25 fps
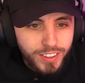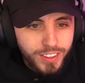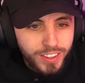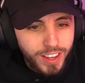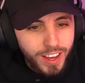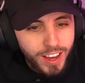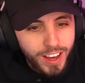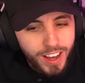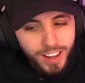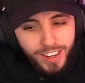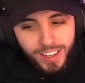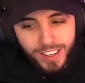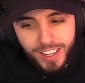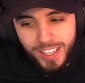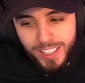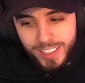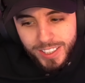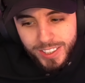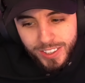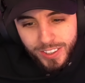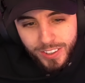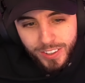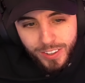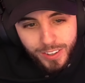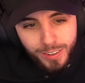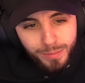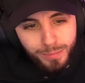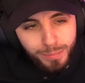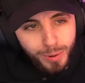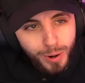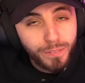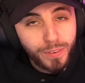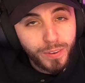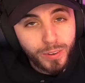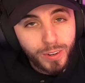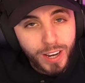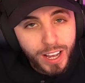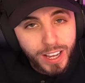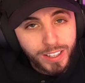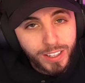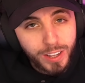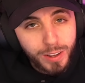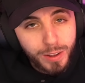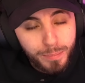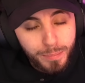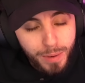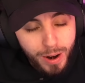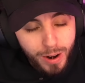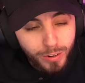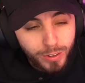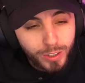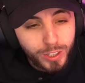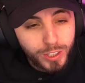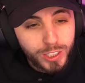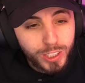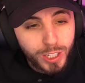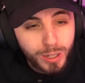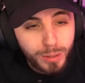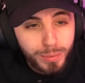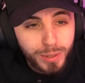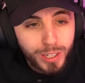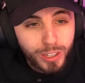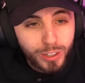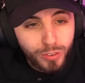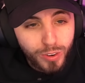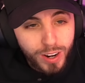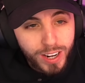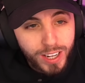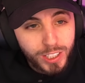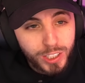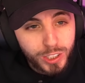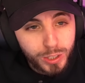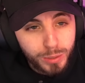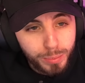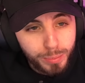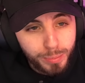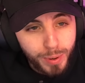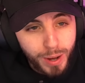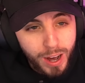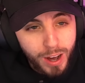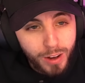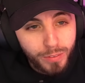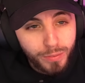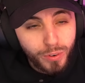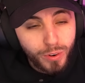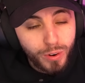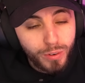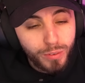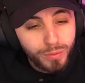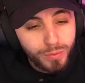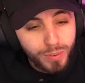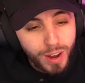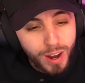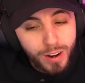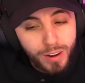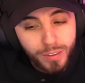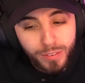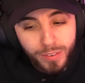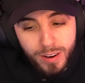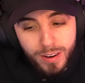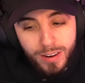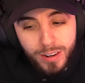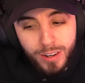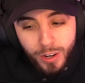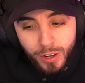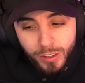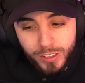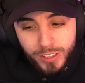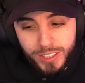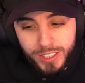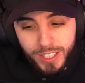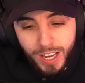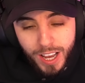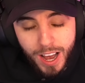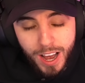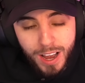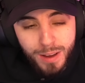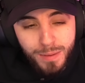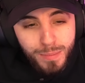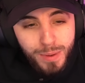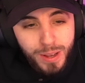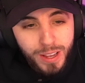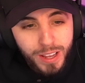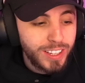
Yeah, listen, I feel like that America is going to be the greatest superpower for a very, very long time.